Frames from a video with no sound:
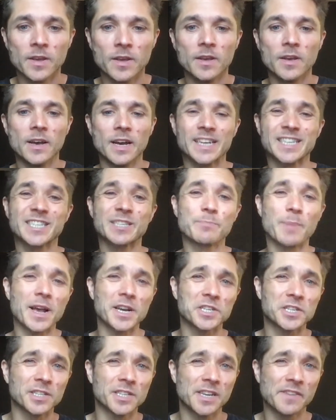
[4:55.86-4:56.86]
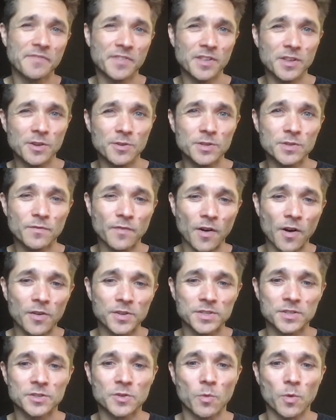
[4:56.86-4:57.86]
especially if the use
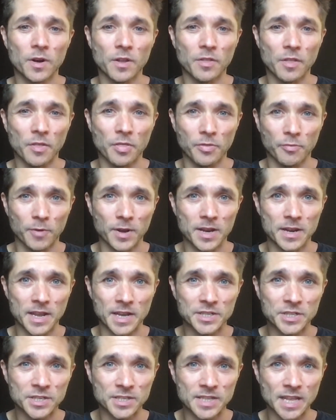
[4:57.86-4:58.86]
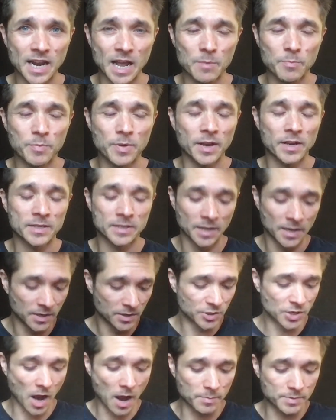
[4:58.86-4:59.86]
falls into one of the 3 niches that I picked:
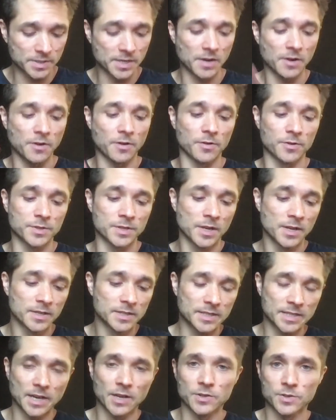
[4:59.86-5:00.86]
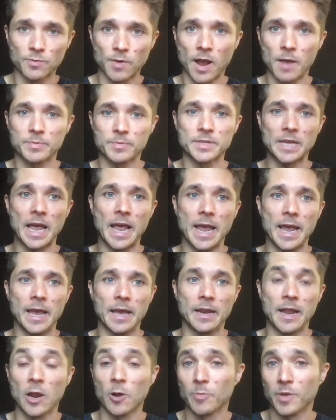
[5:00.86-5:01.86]
job seekers, sales reps,
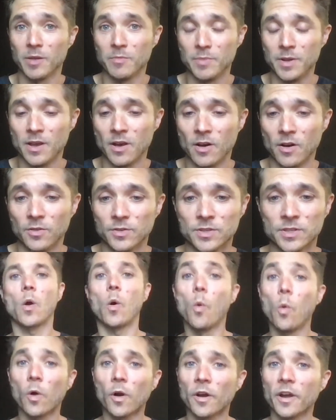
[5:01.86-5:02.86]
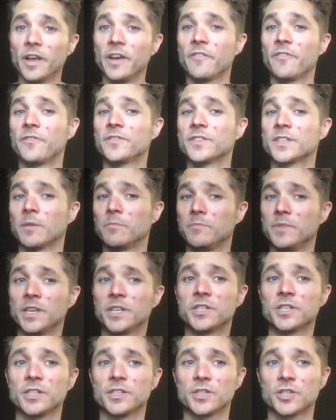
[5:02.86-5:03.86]
and Airbnb hosts. Or if some
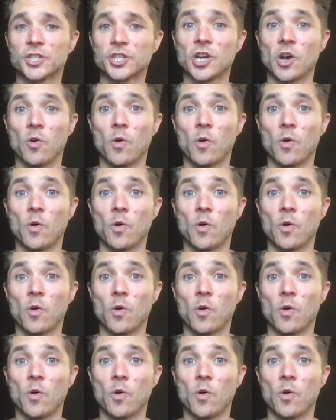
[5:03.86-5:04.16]
niches show